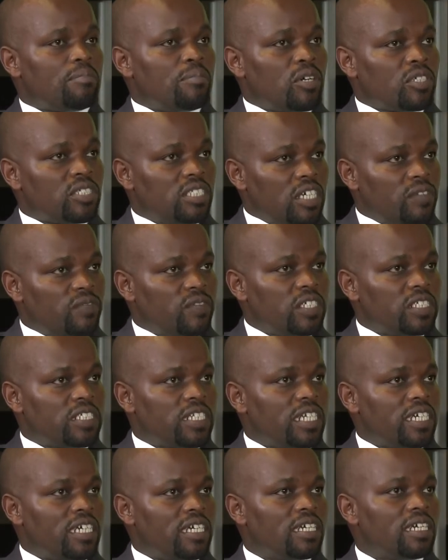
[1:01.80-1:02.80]
most
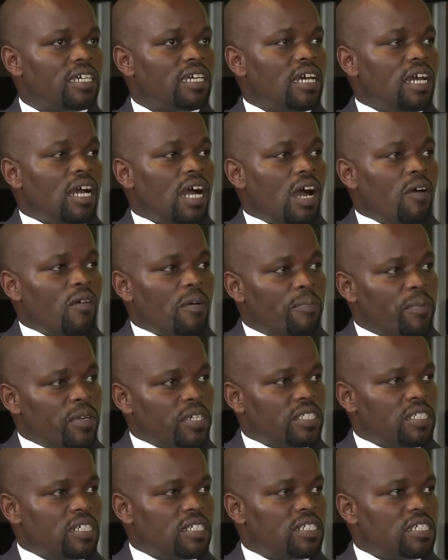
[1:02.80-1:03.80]
definitely, our
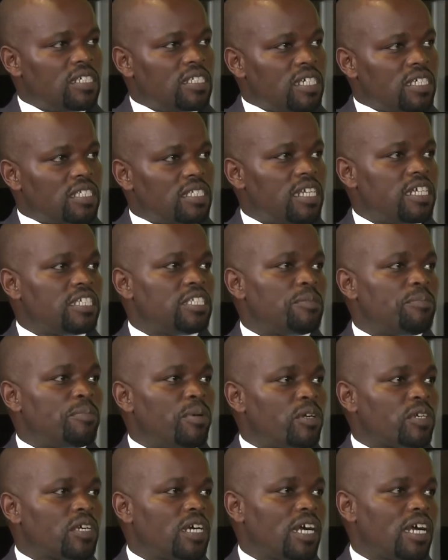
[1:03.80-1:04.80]
president, His Excellency
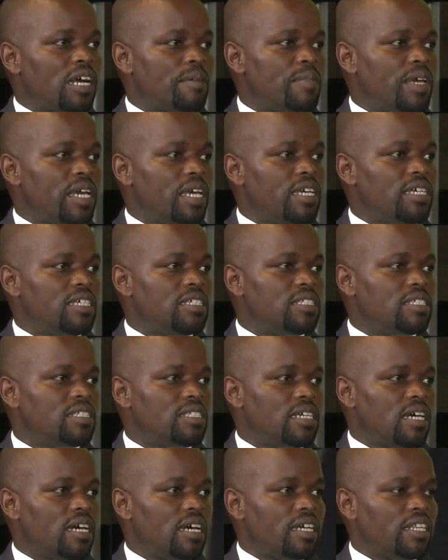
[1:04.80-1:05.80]
Paul Kagame,
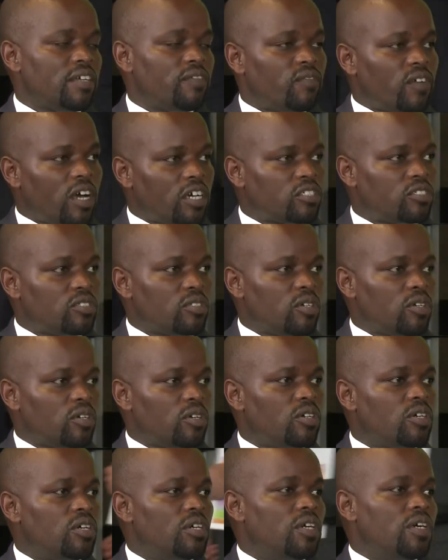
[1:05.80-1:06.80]
is uh, de
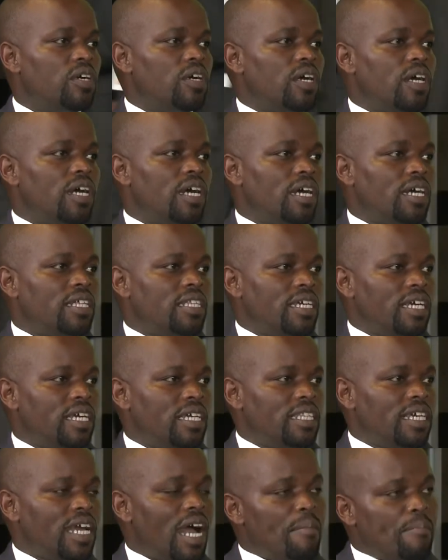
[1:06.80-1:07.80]
facto uh, the,
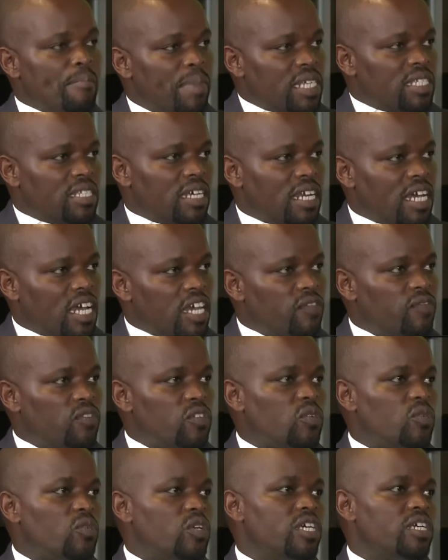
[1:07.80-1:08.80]
the, ambassador, if
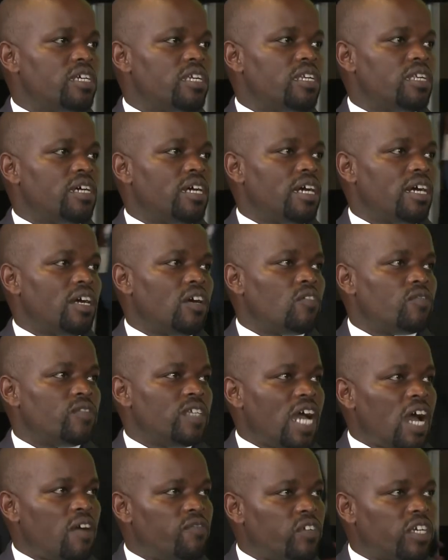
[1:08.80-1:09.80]
you will, uh, of
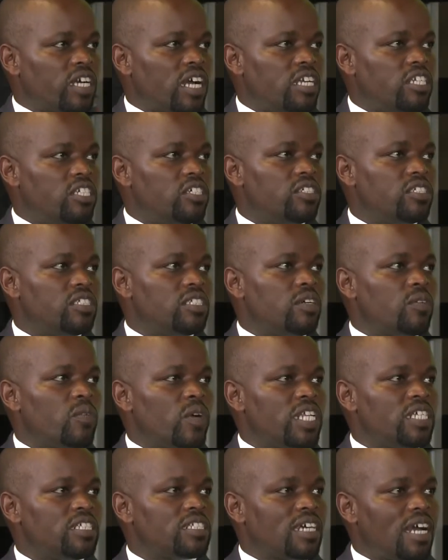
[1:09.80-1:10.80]
the African Union
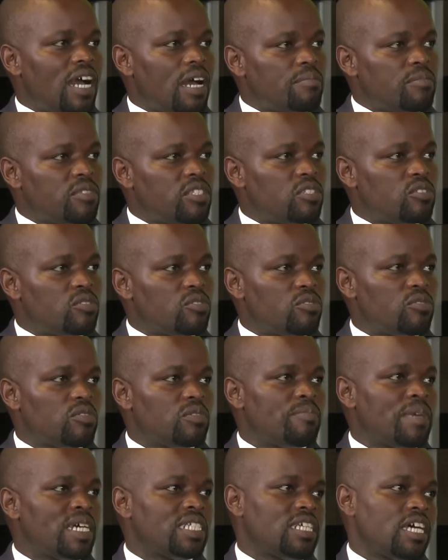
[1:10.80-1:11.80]
when it comes to
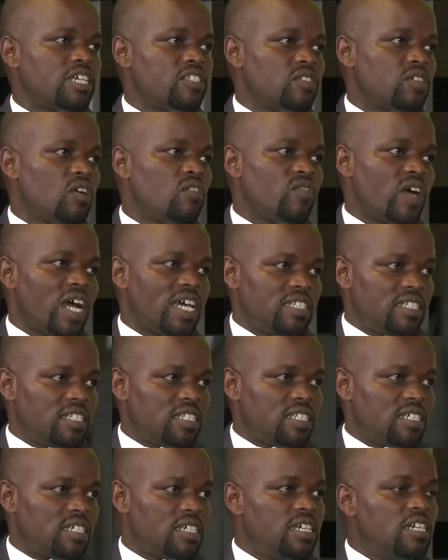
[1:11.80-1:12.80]
matters of
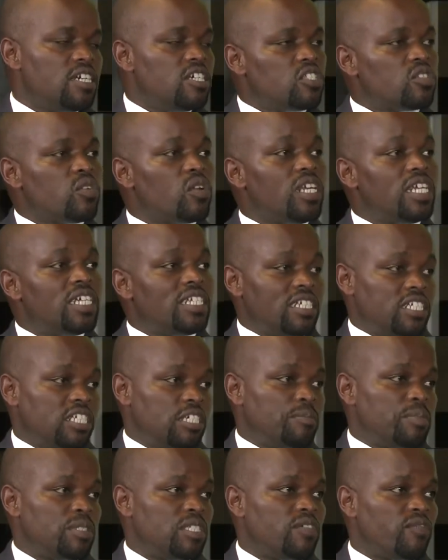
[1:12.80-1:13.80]
ICT. So
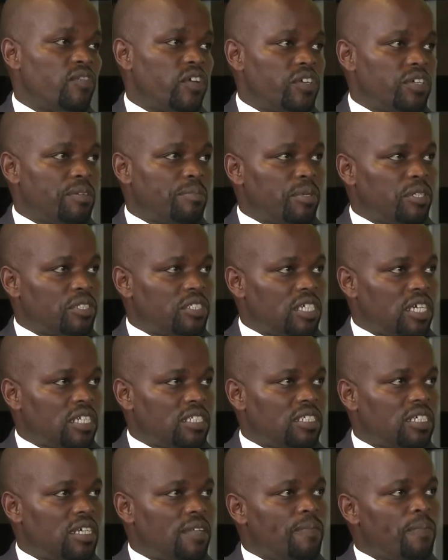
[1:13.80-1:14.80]
leadership is very important.